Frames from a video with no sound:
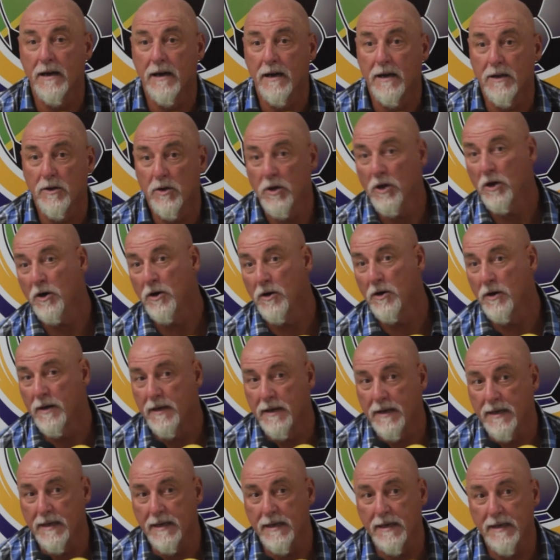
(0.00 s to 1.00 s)
You know,
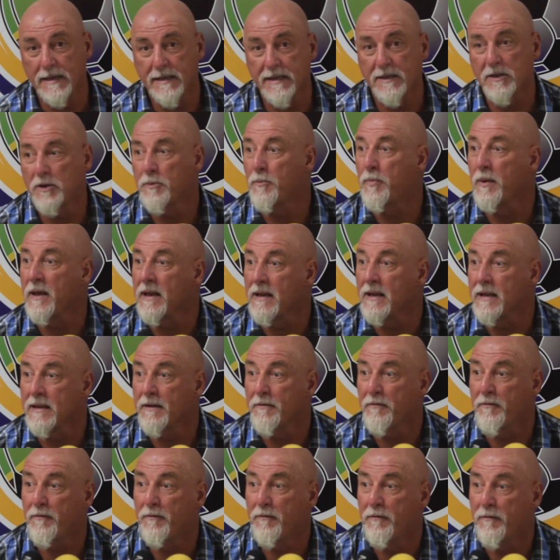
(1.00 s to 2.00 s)
he didn't play
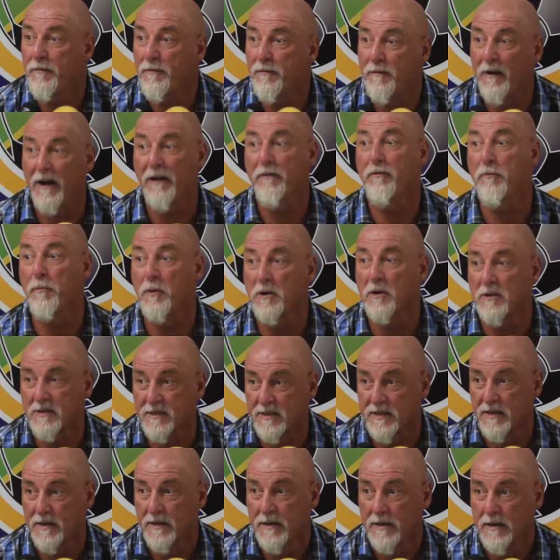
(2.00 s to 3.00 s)
5
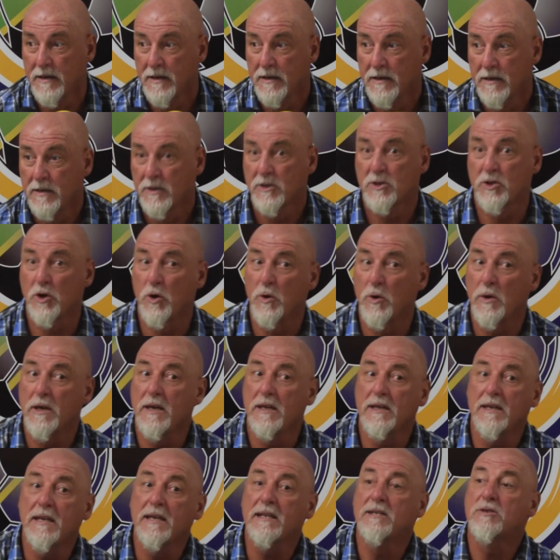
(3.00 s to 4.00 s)
months, so he
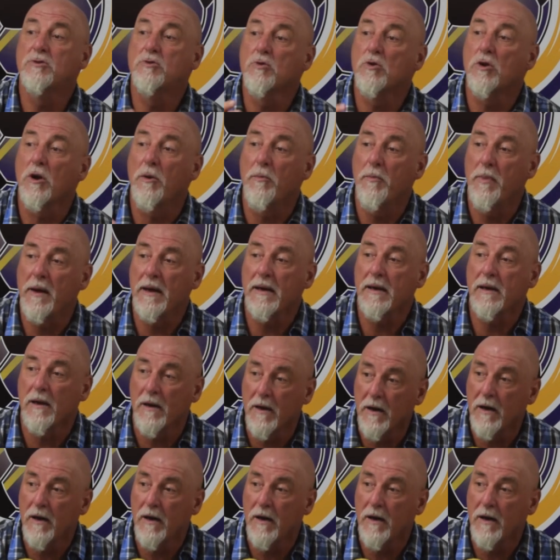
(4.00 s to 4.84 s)
needs to come back